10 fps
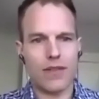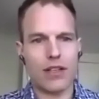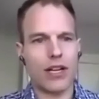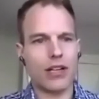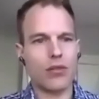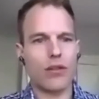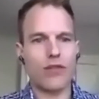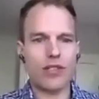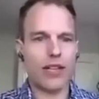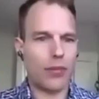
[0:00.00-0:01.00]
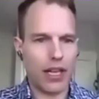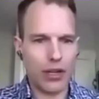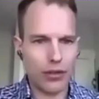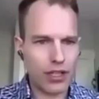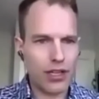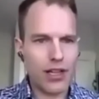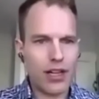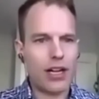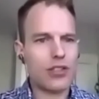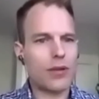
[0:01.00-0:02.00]
If I talk to a for sale by owner,
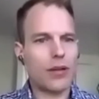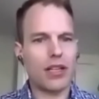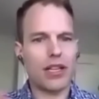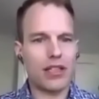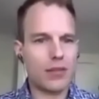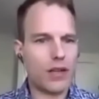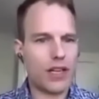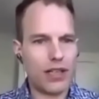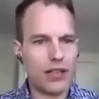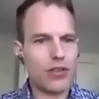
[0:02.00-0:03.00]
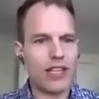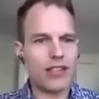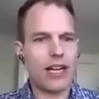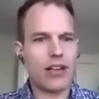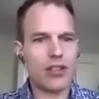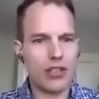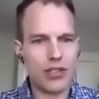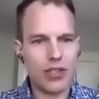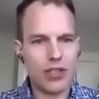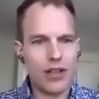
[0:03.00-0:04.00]
I should be able to get this many
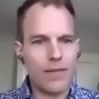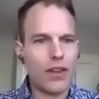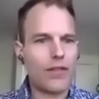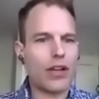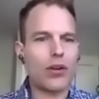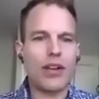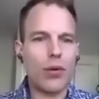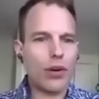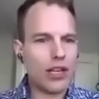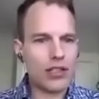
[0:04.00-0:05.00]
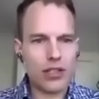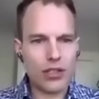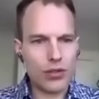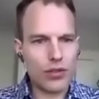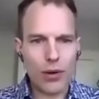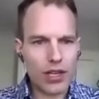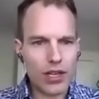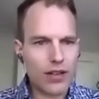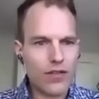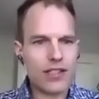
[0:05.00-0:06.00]
transactions. If I go networking to new
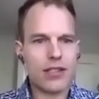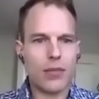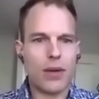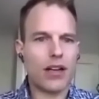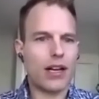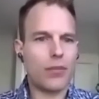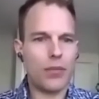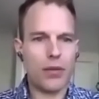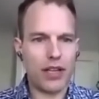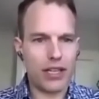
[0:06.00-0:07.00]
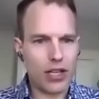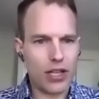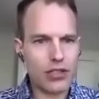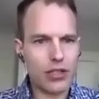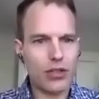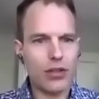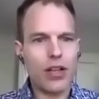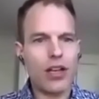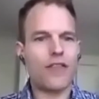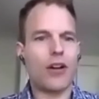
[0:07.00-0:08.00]
networking events, depending on how many people I talk to,
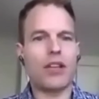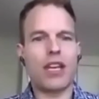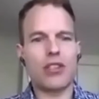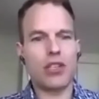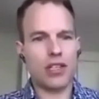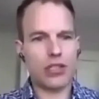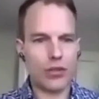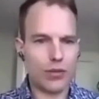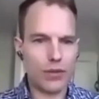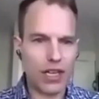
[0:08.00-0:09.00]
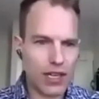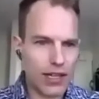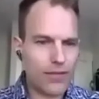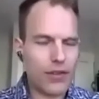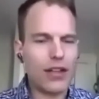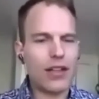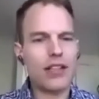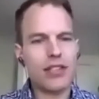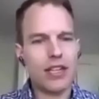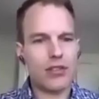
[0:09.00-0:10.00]
if I'm engaging in social media,
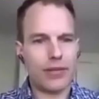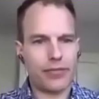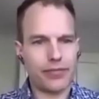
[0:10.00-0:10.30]
etc.